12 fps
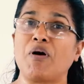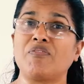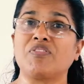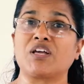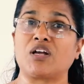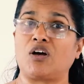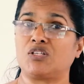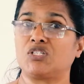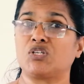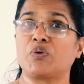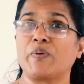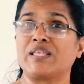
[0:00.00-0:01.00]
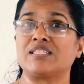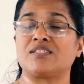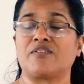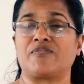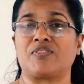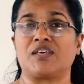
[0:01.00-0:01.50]
of the consequences
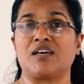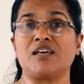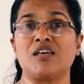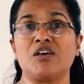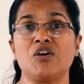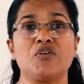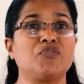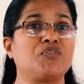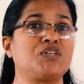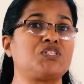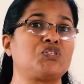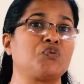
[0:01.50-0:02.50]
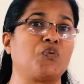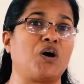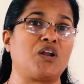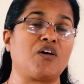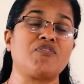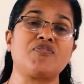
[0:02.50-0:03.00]
of the first
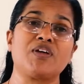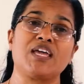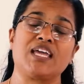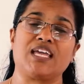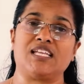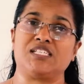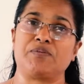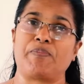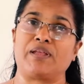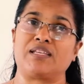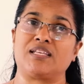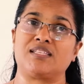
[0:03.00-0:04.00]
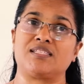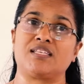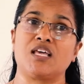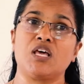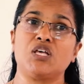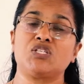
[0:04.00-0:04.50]
war of independence.
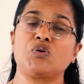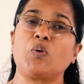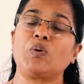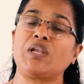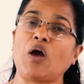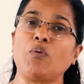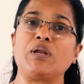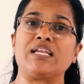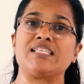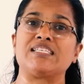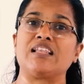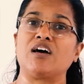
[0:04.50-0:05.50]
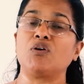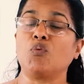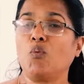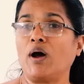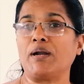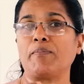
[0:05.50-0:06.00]
So now let us learn
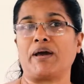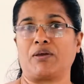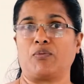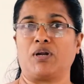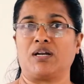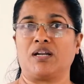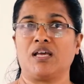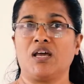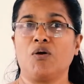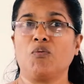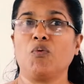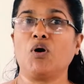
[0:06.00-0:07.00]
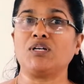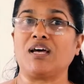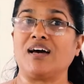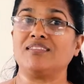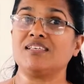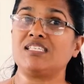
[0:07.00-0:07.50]
one by one. What
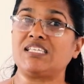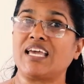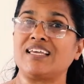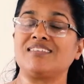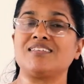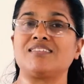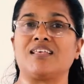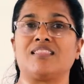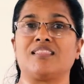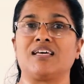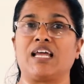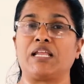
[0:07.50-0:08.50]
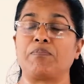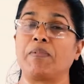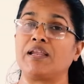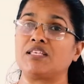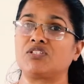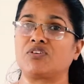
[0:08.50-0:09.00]
are the changes in the
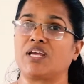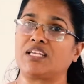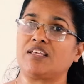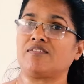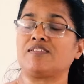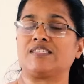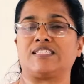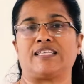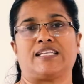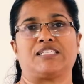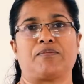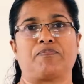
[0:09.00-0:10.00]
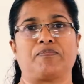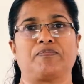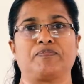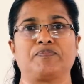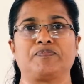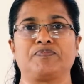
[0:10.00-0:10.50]
administrative setup?
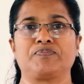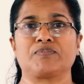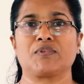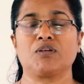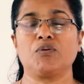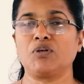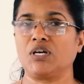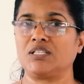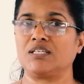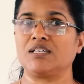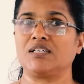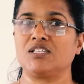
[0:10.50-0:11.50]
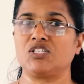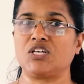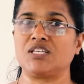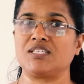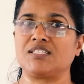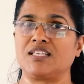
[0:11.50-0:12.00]
What are the
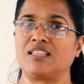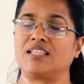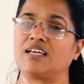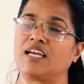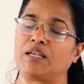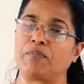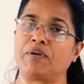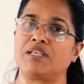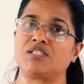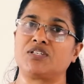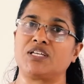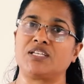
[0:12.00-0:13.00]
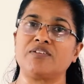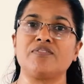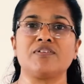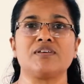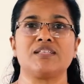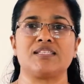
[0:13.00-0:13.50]
changes in the administrative
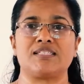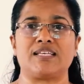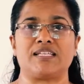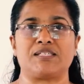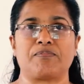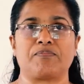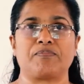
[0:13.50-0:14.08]
setup?